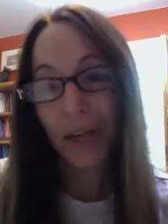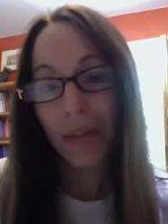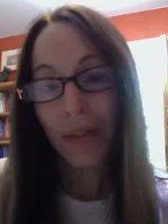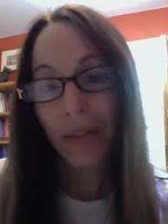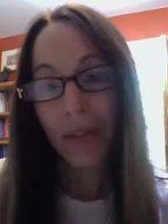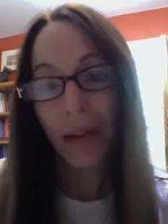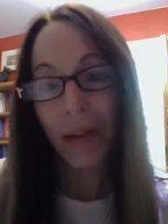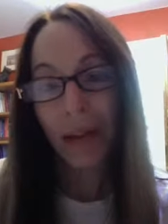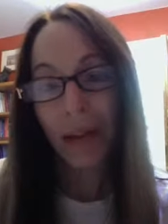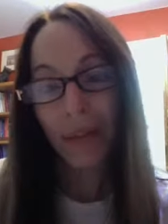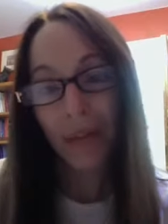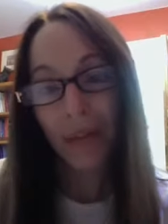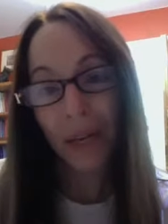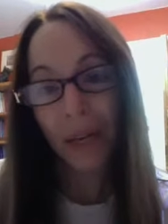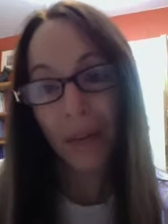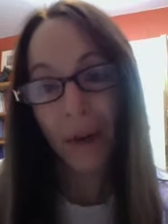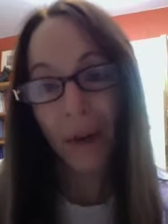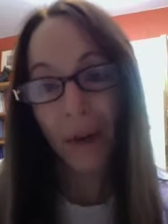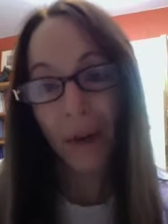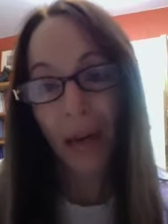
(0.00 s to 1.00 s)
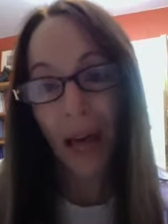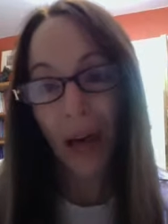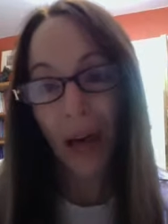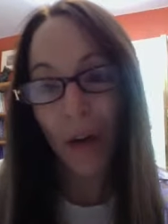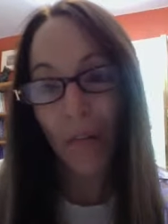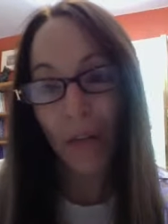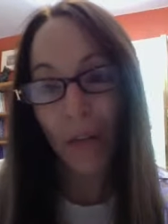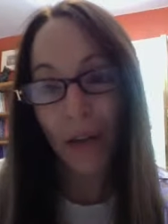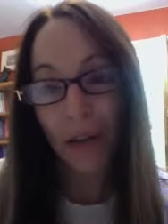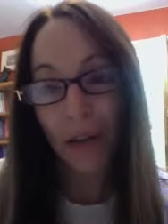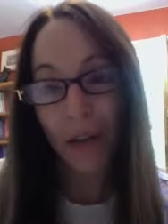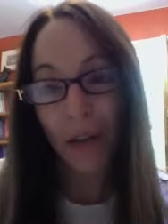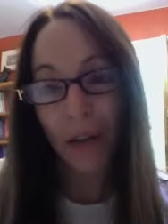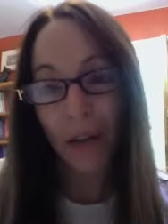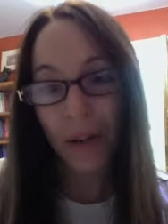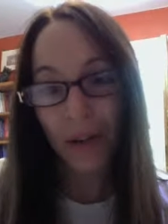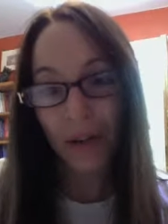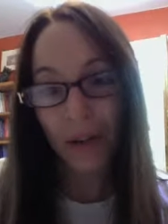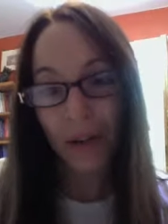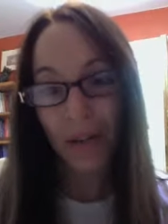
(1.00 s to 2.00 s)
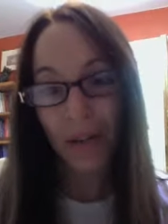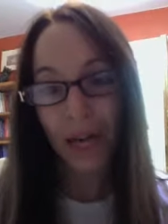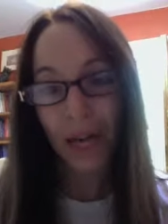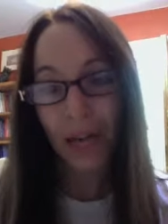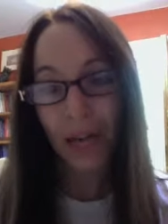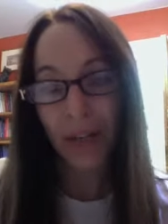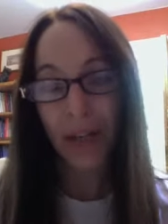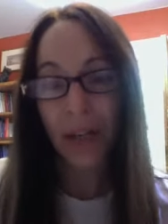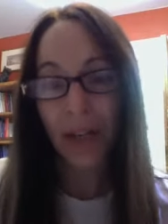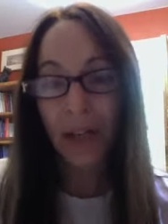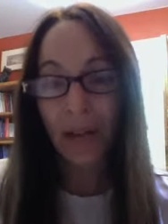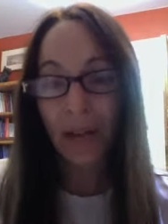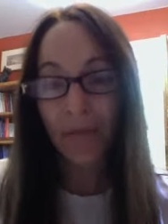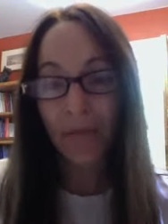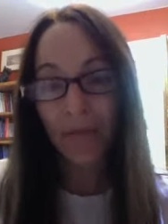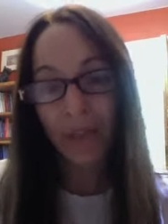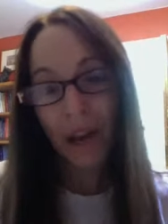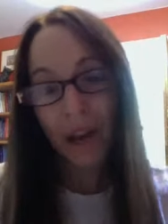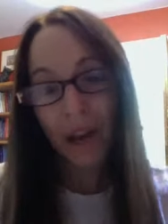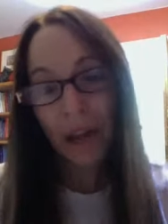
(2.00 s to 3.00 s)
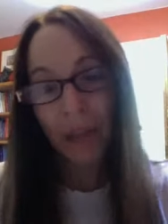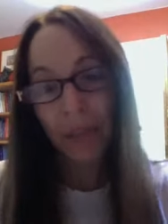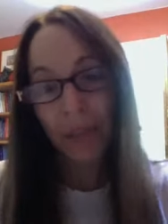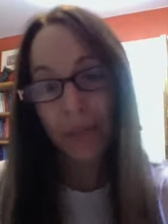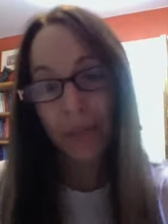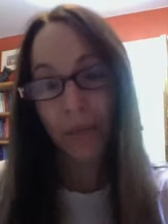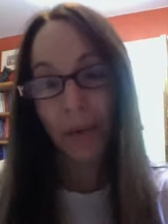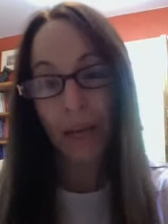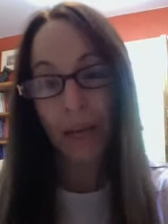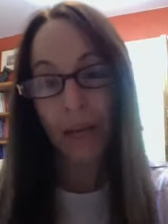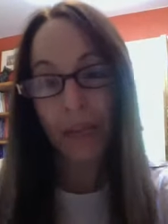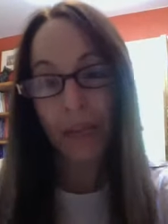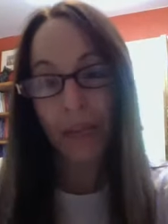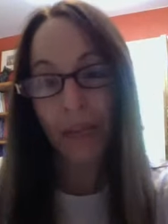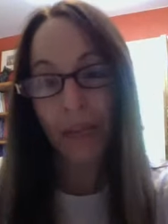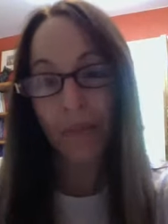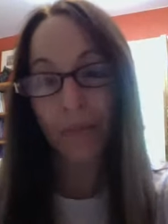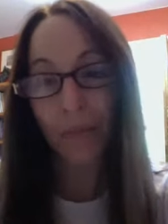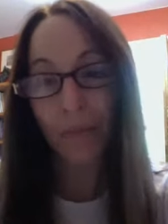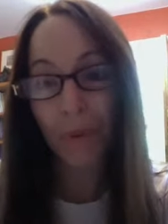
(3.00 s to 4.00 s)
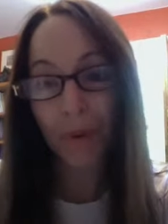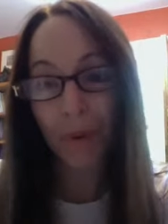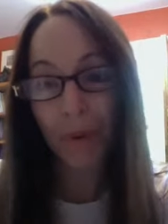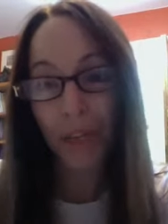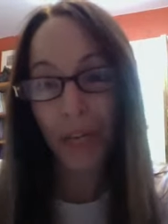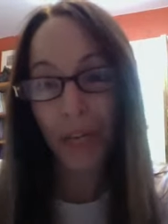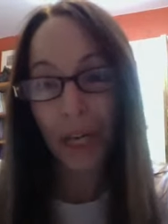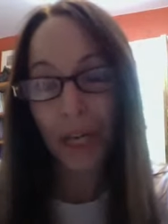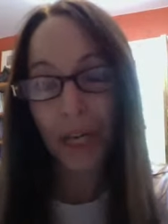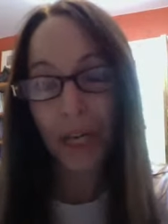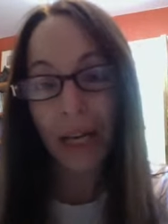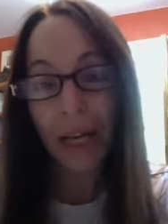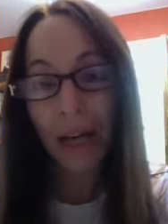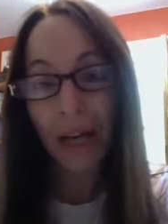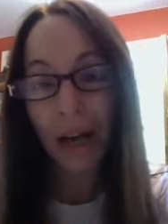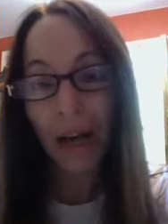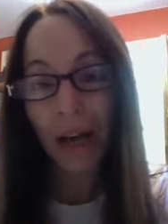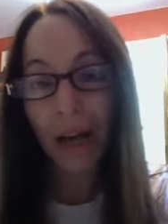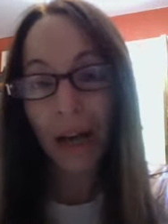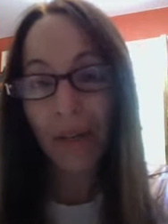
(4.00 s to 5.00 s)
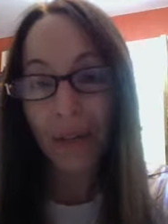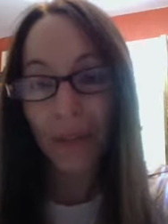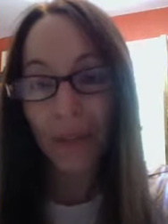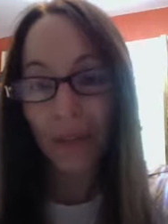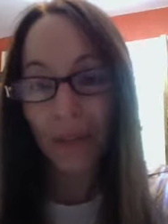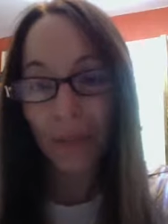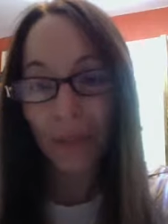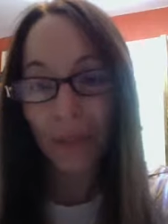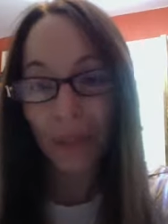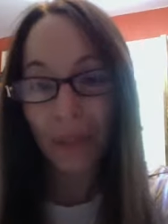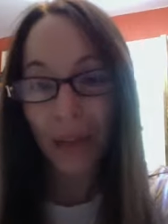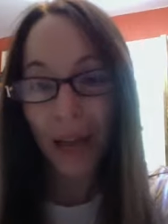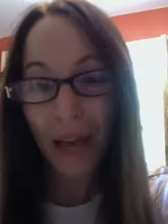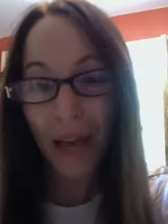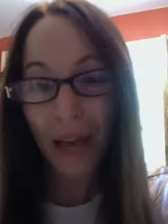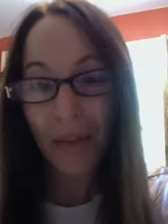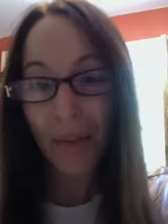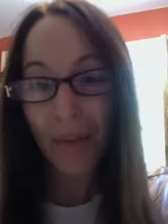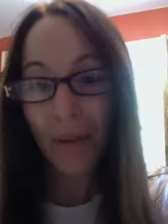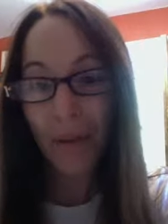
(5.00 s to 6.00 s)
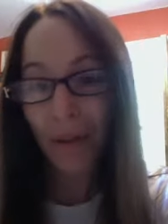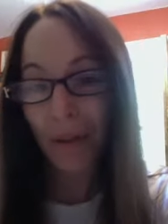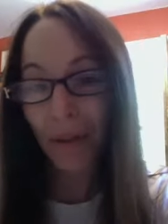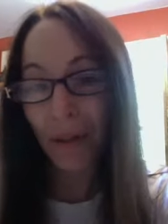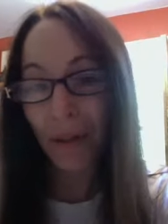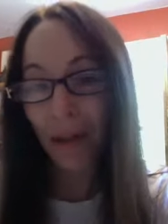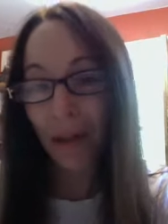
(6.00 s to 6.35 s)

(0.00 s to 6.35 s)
that I think will help us understand various ways of approaching the human-animal